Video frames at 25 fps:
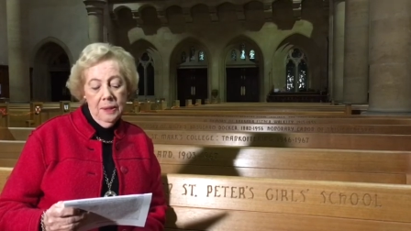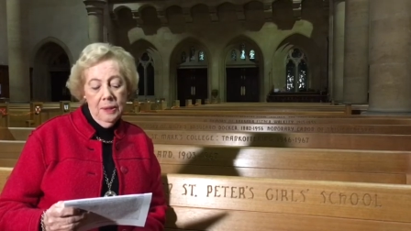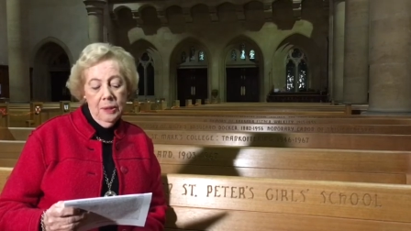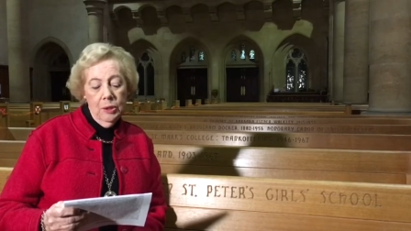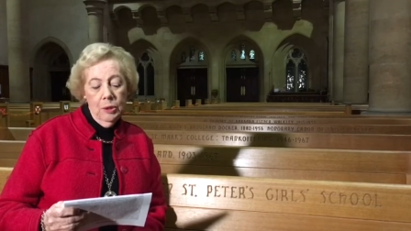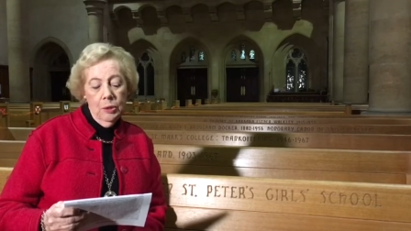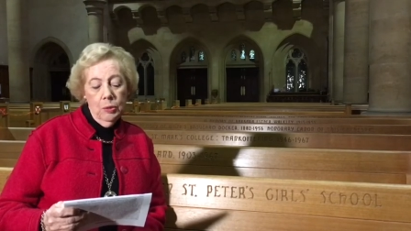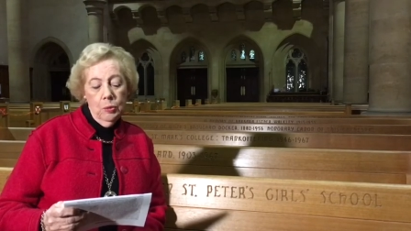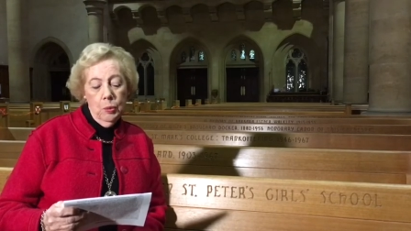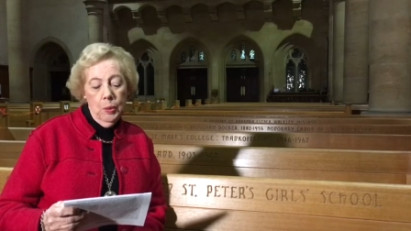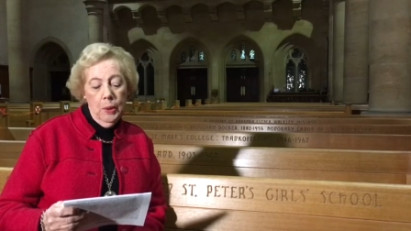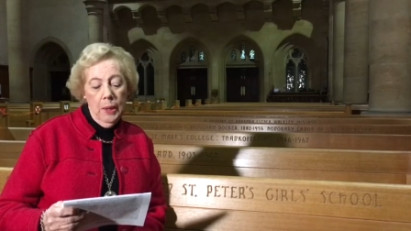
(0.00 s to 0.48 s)

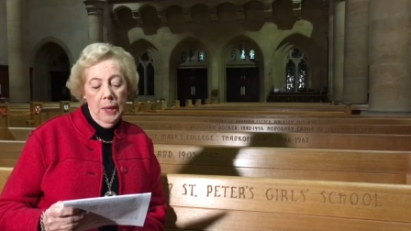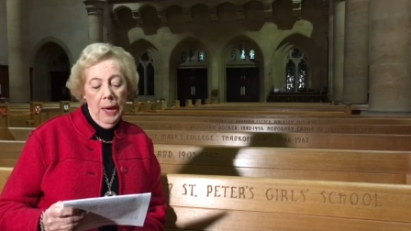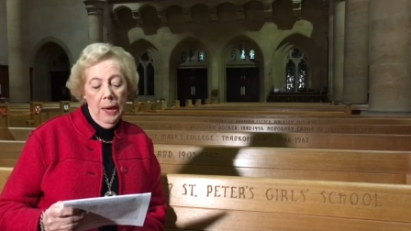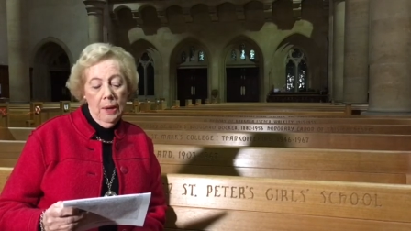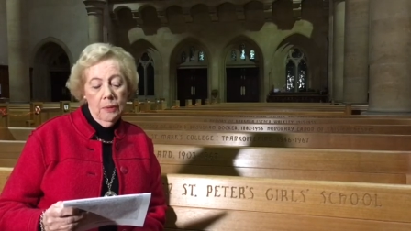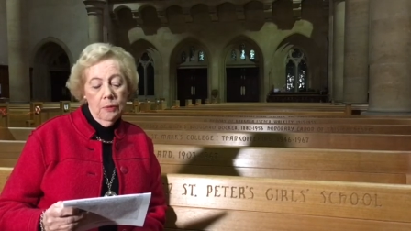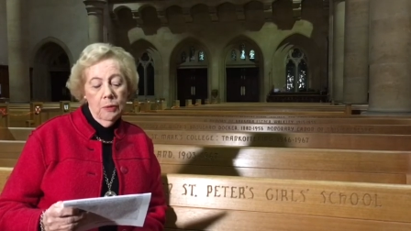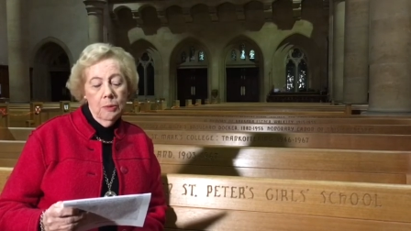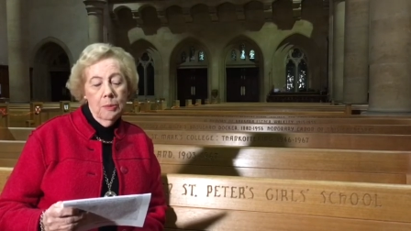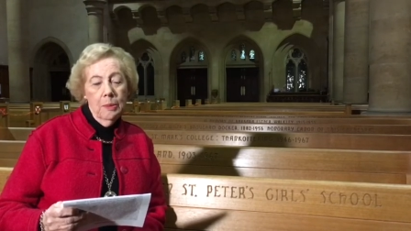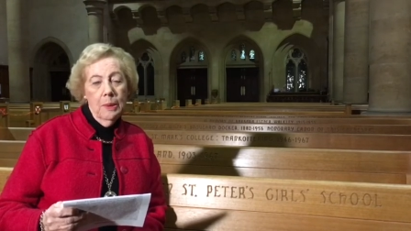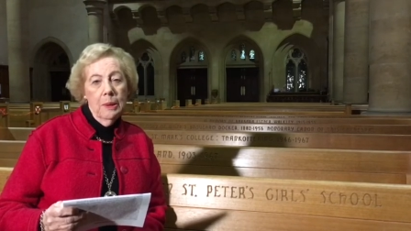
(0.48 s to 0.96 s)
that we are
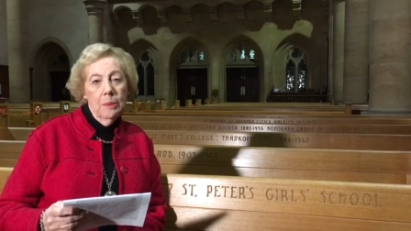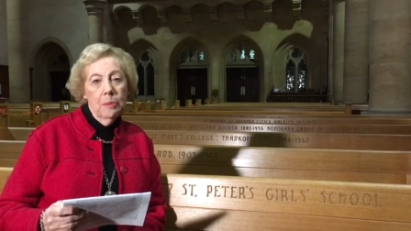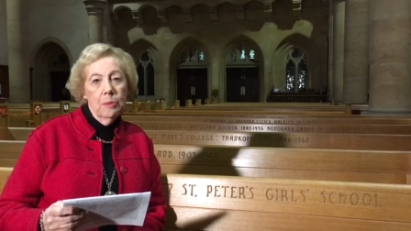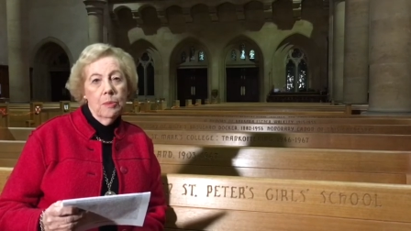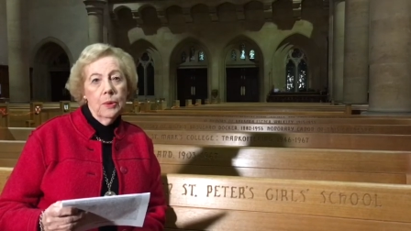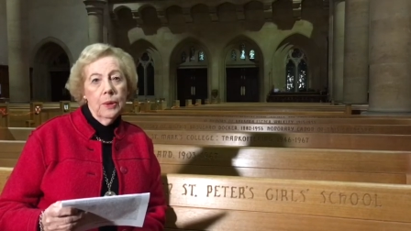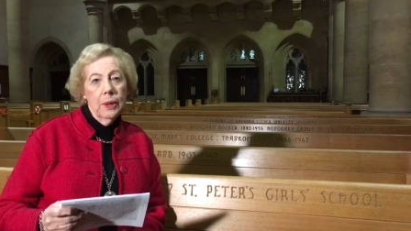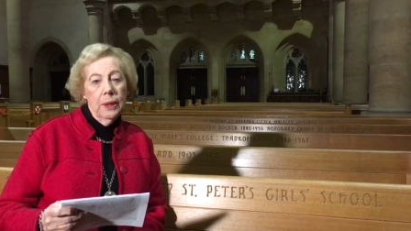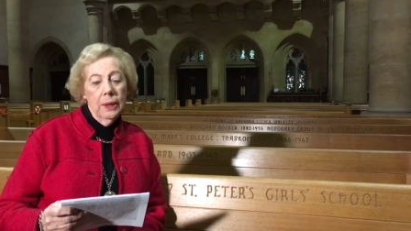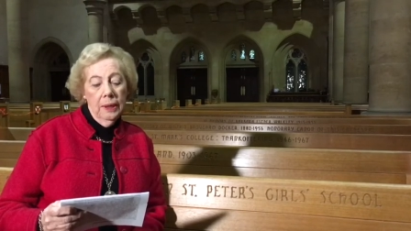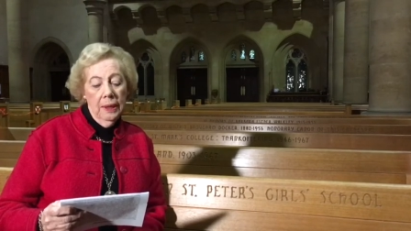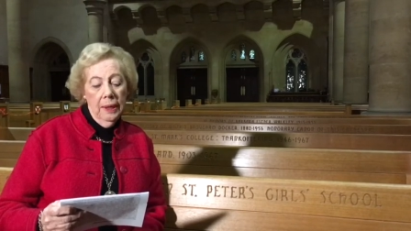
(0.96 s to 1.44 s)

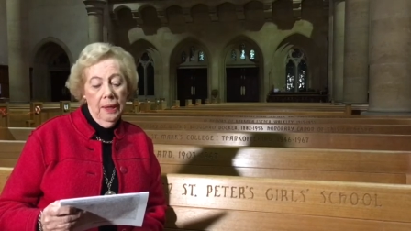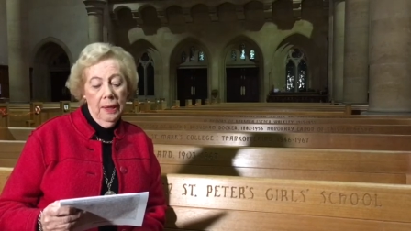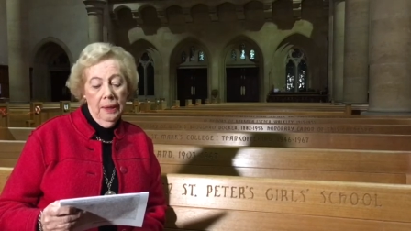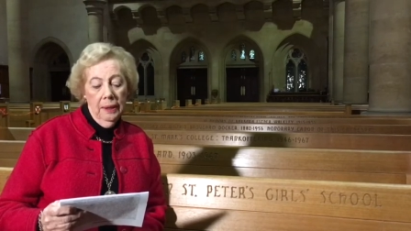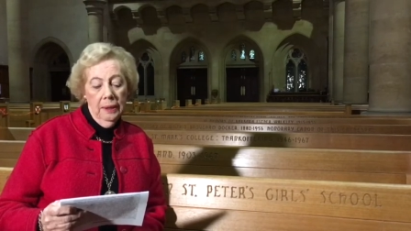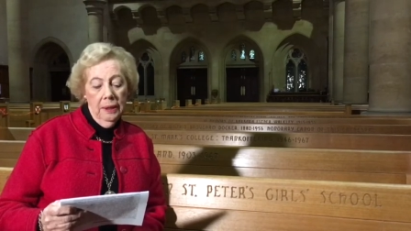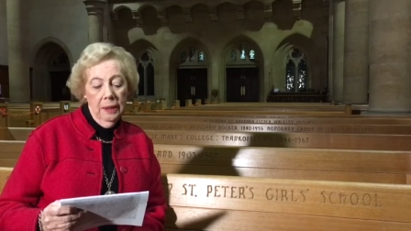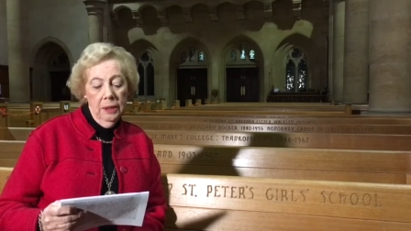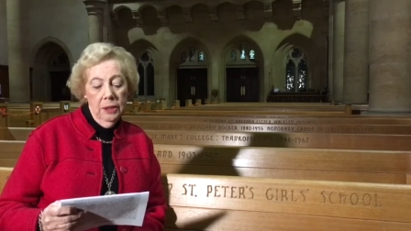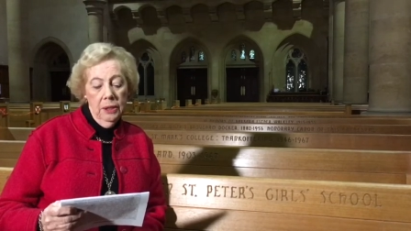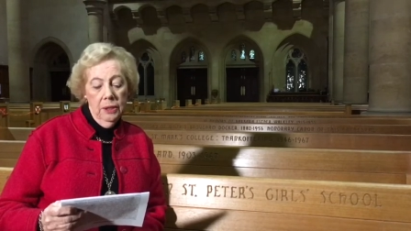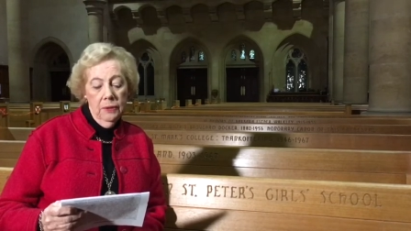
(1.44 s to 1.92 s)
remembering an
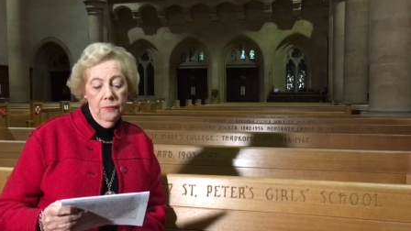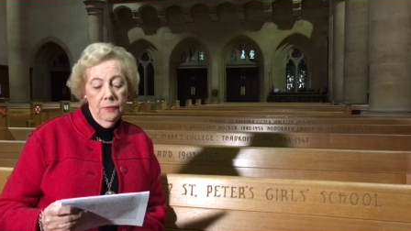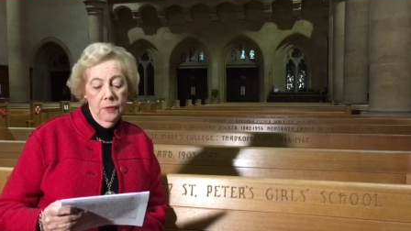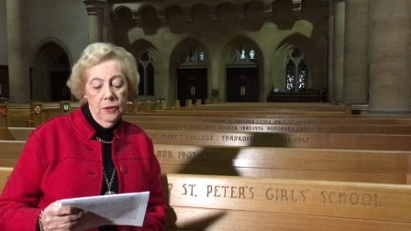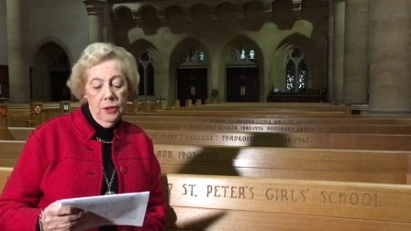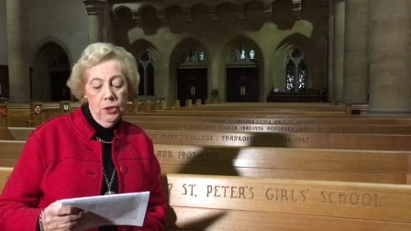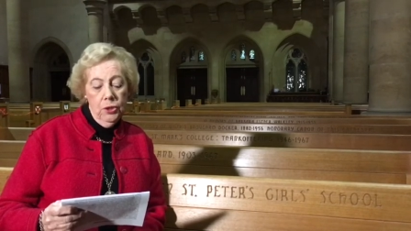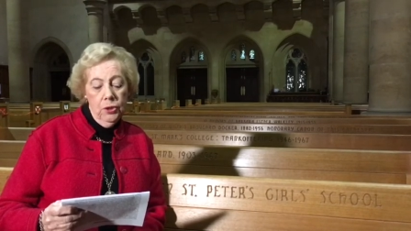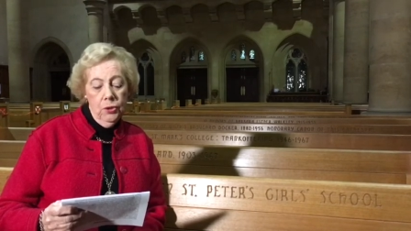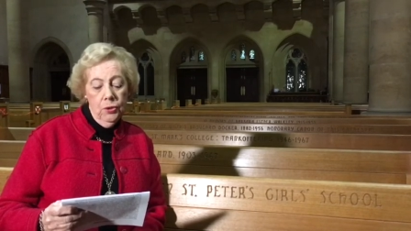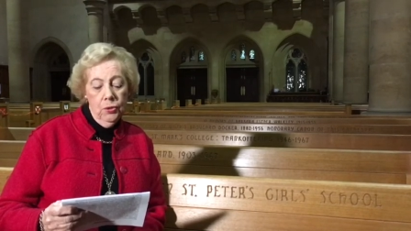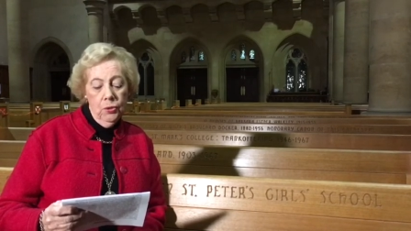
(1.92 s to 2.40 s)

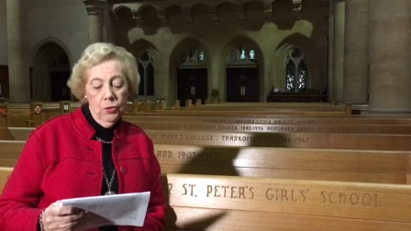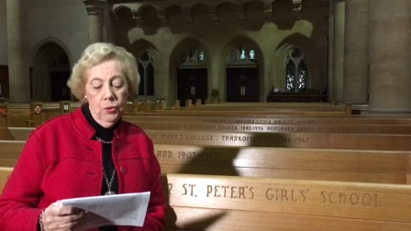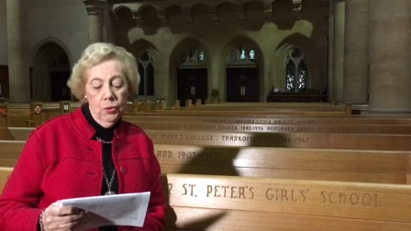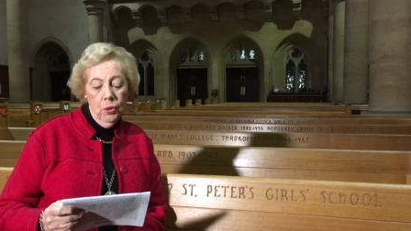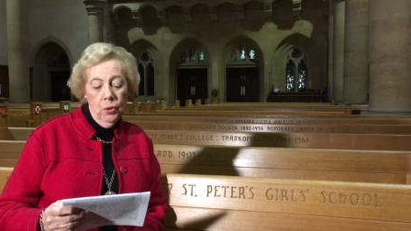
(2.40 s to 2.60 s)
individual